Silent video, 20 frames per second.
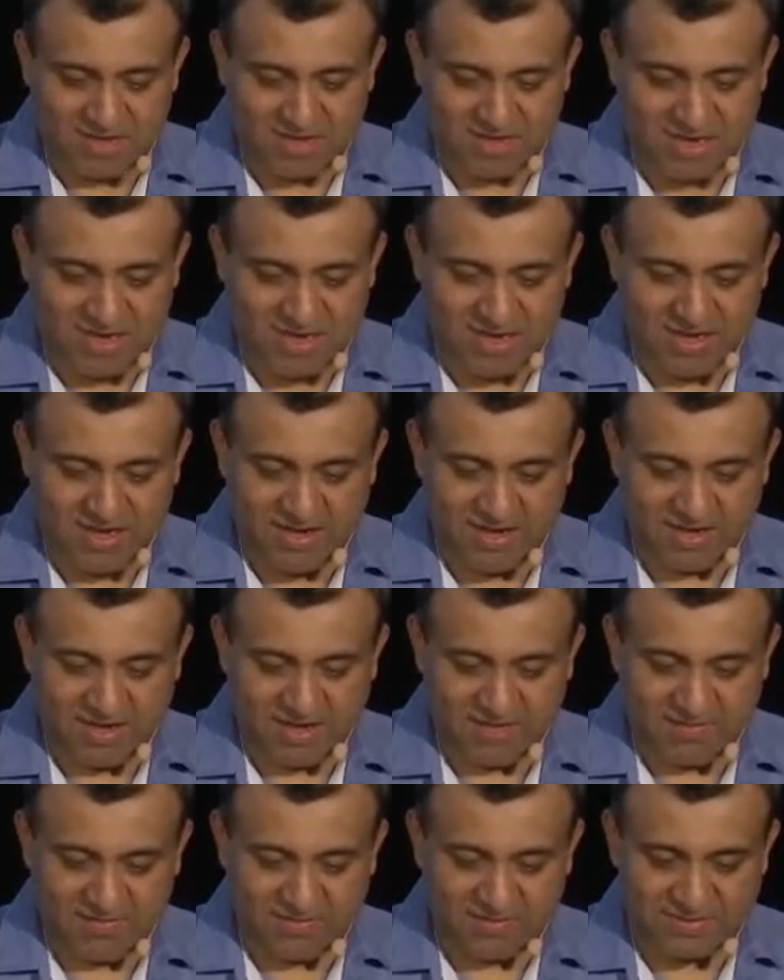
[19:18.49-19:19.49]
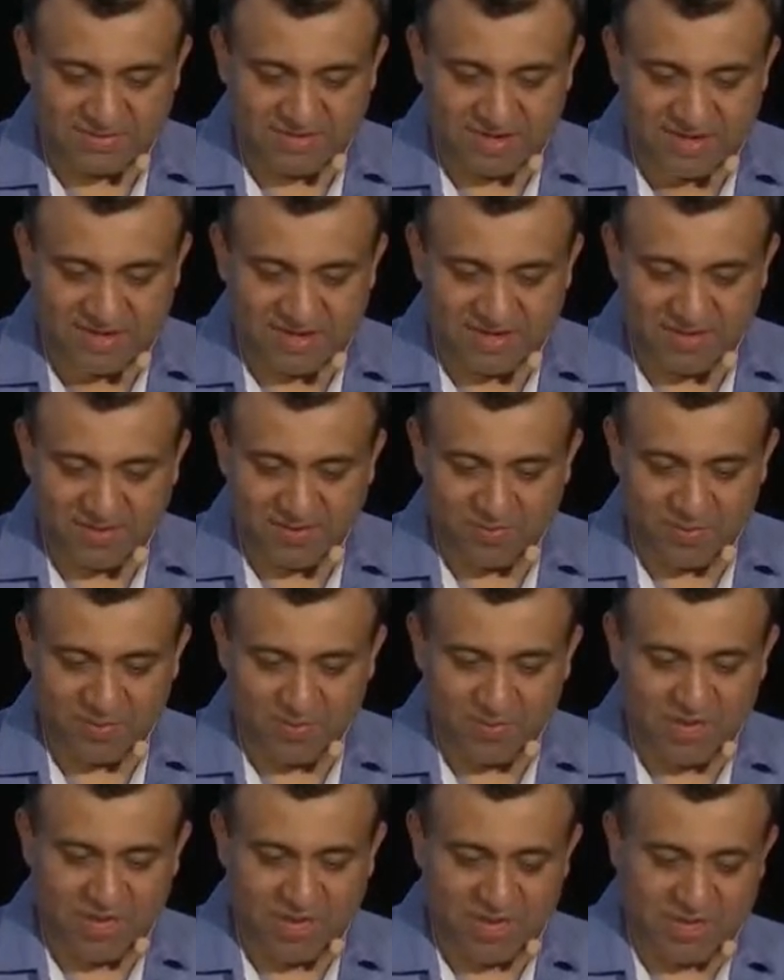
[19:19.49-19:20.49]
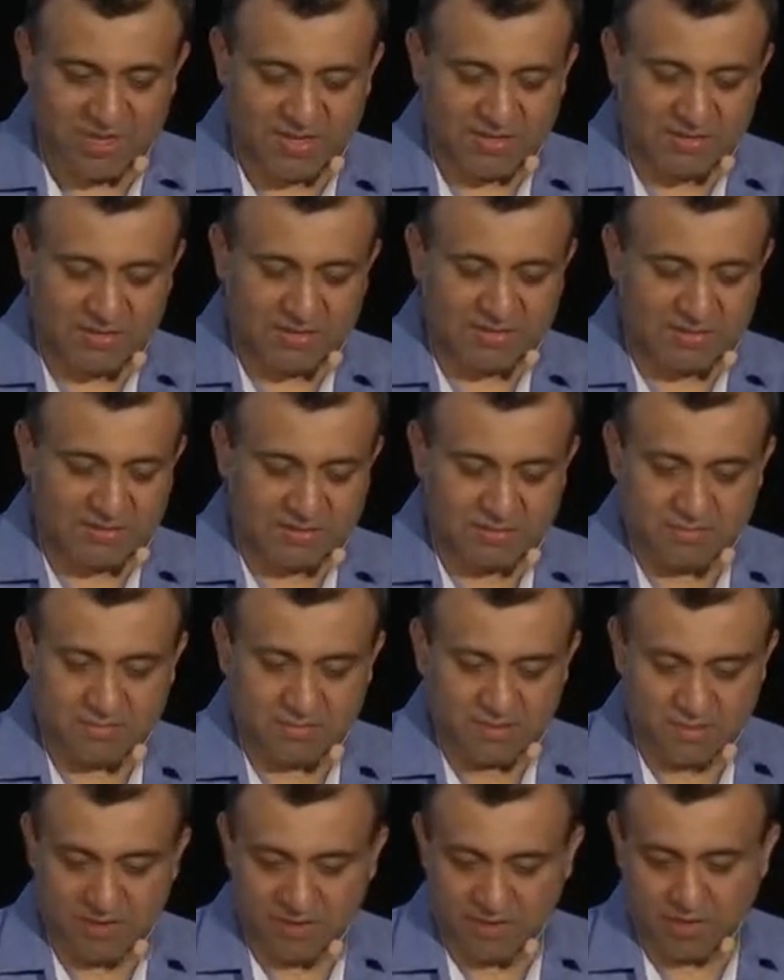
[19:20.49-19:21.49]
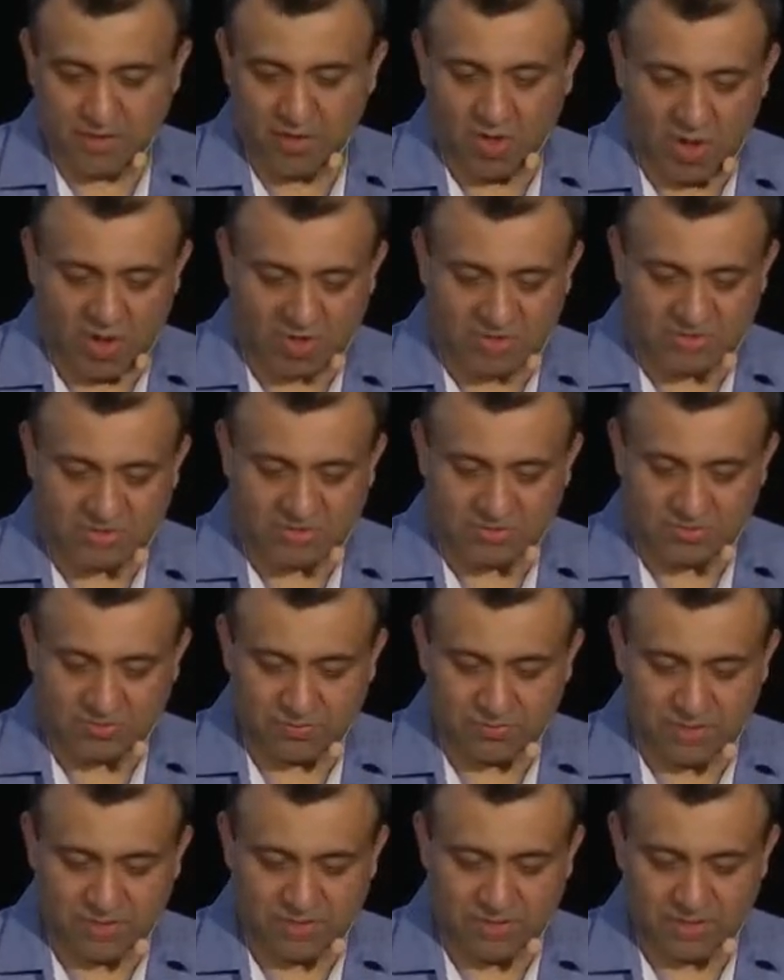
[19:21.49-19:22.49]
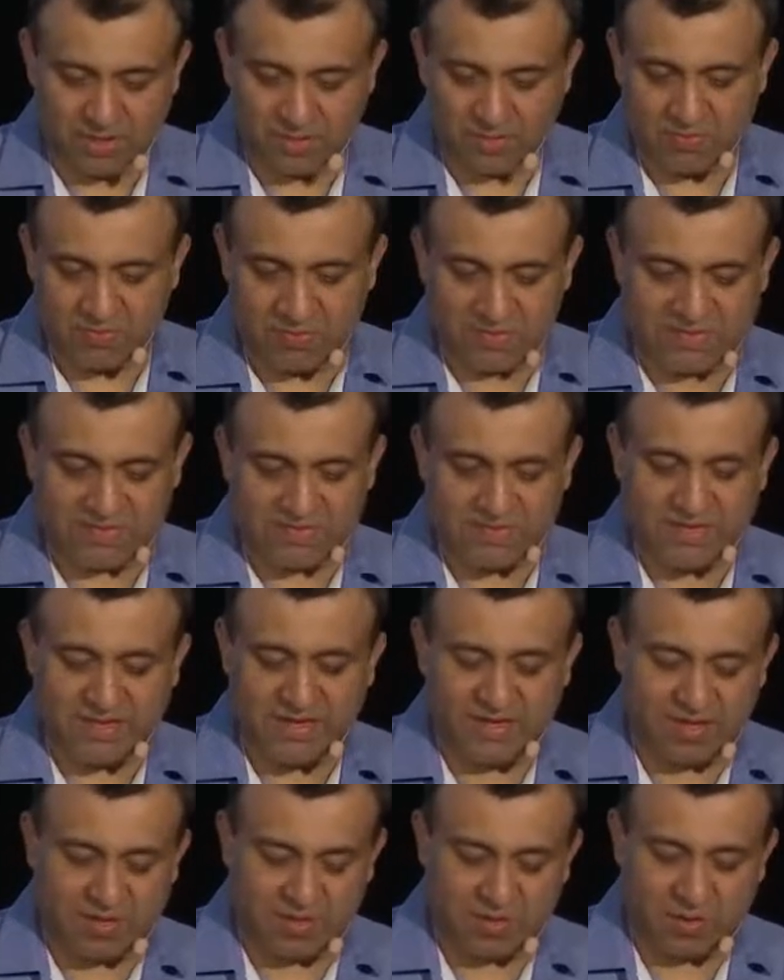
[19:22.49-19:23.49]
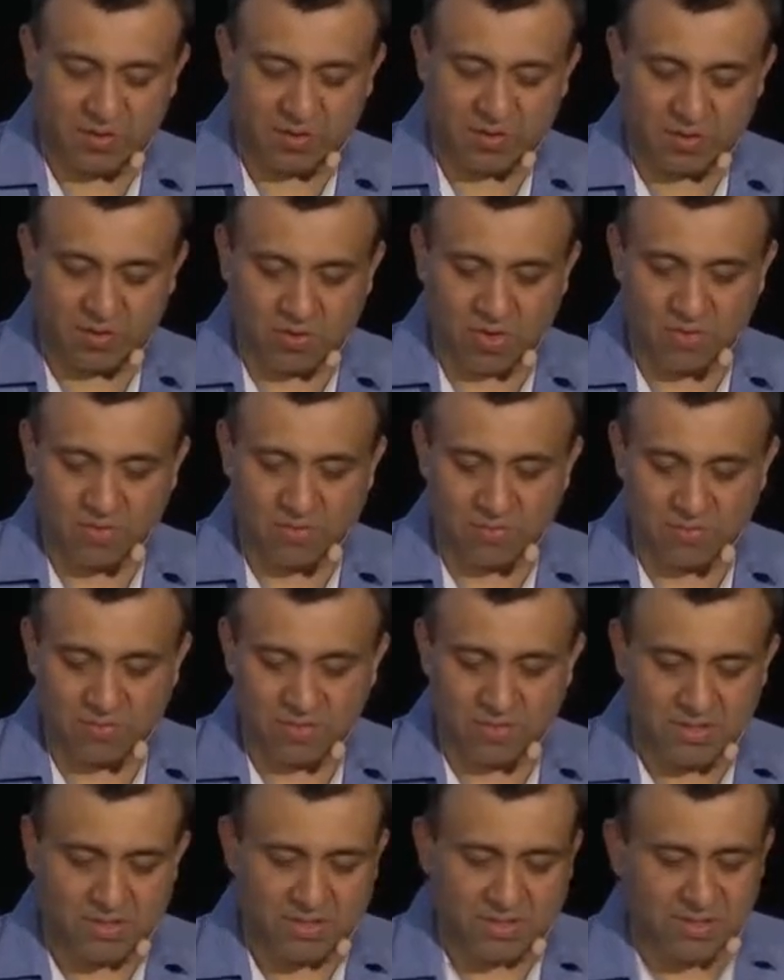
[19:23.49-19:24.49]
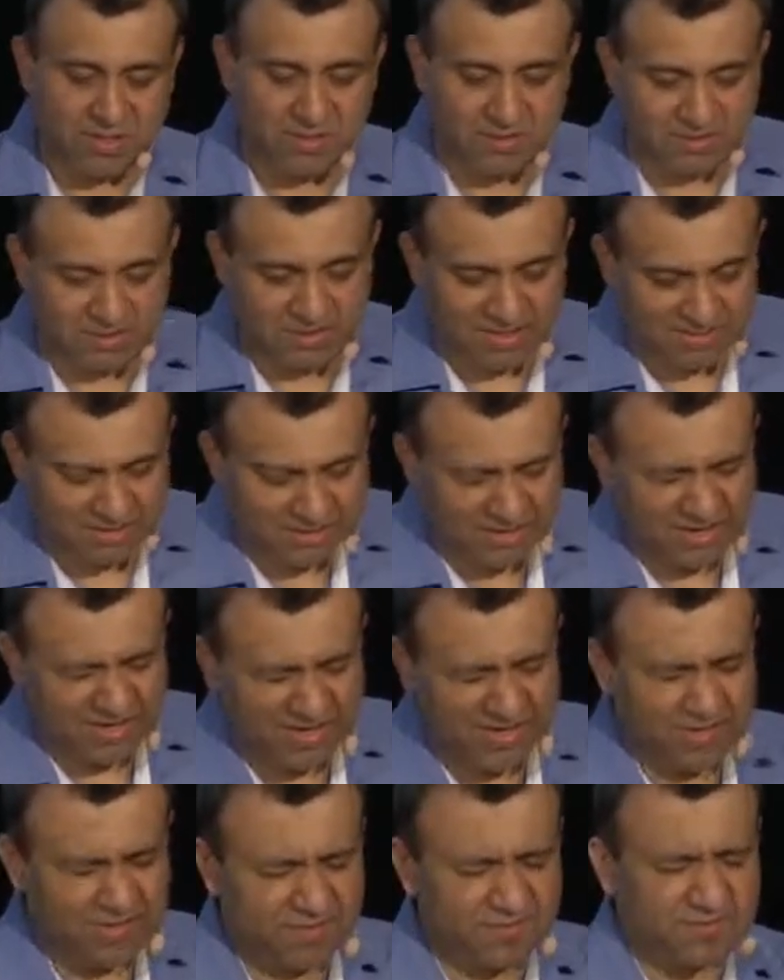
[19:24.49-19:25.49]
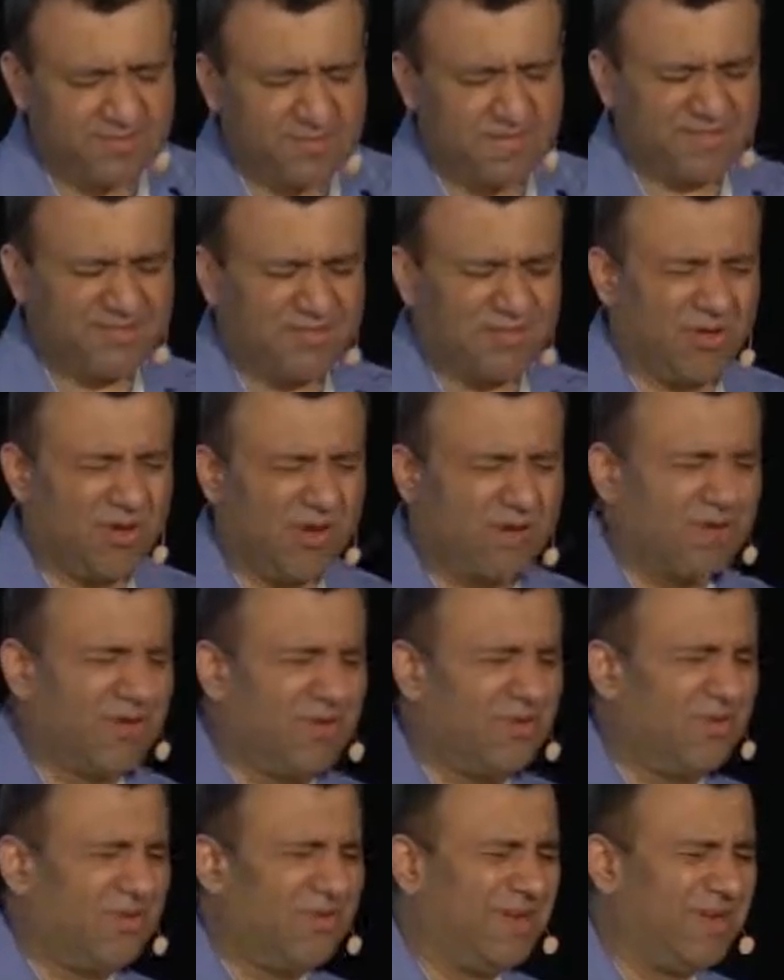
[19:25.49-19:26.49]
Knative Slack demo, and there are docs right now. That's github.com/knative/doc. Now,